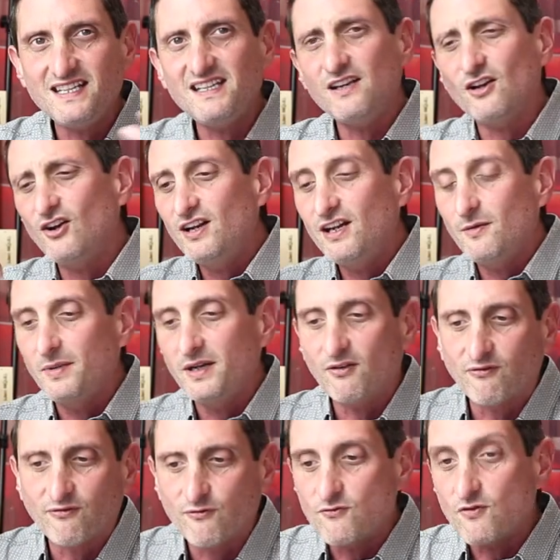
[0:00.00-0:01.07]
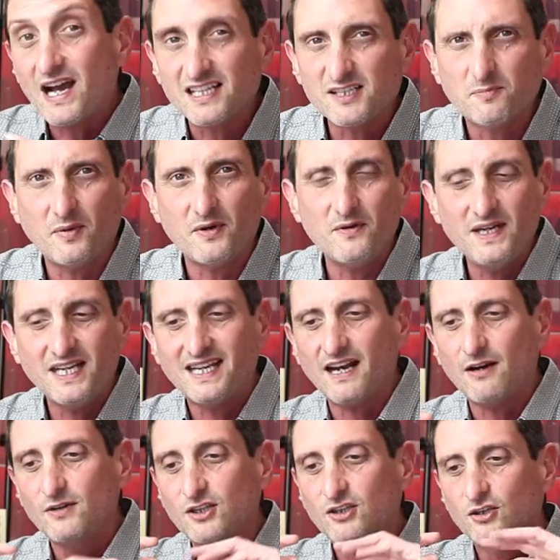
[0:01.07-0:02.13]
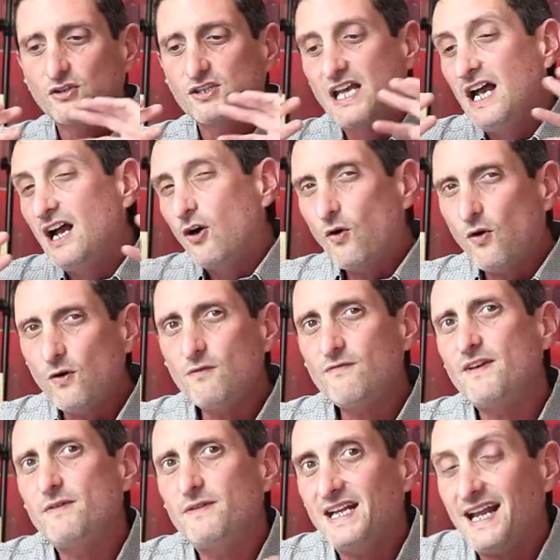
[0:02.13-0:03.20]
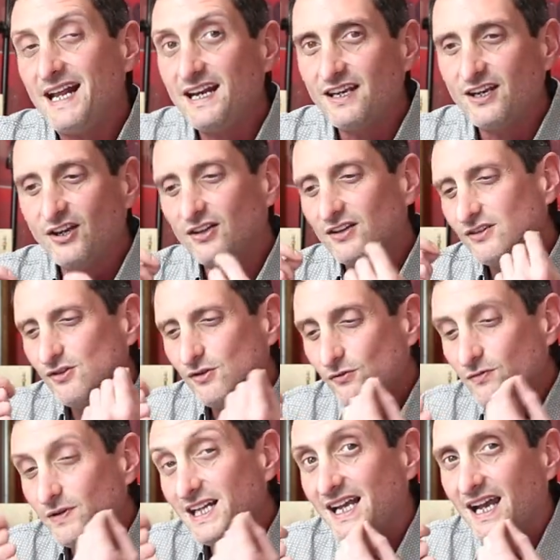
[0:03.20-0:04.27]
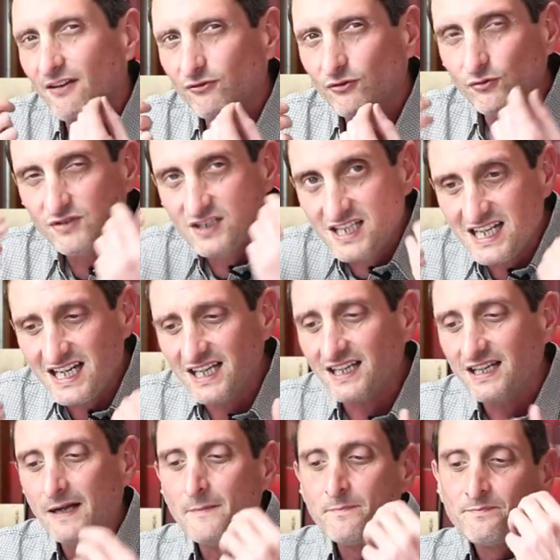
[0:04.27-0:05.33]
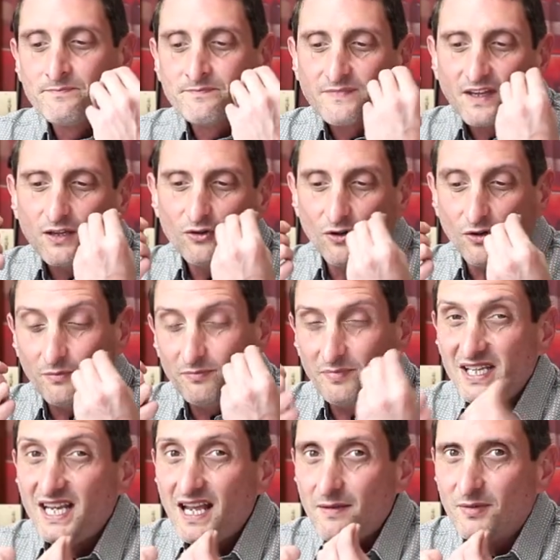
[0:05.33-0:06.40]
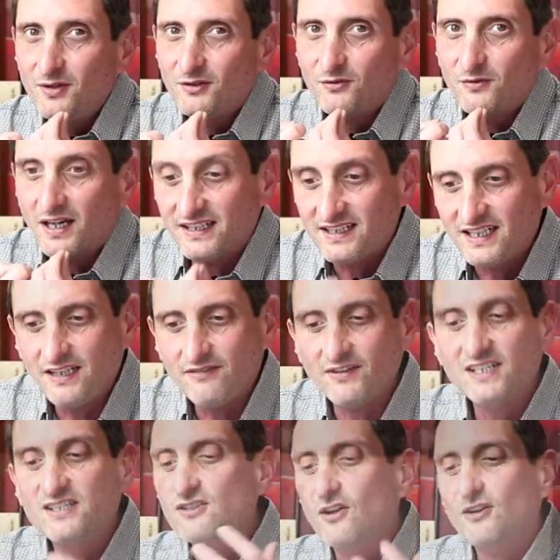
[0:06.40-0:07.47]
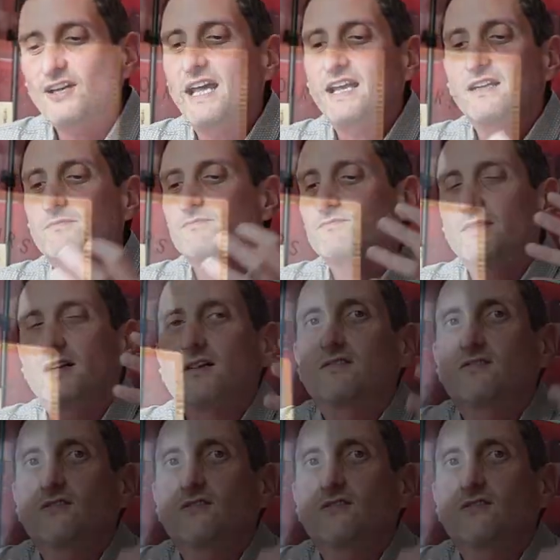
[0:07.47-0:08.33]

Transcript: here, a little bit of raspberry characters, all very elegant. You really have to dig, you know, be able to identify. It's not like uh,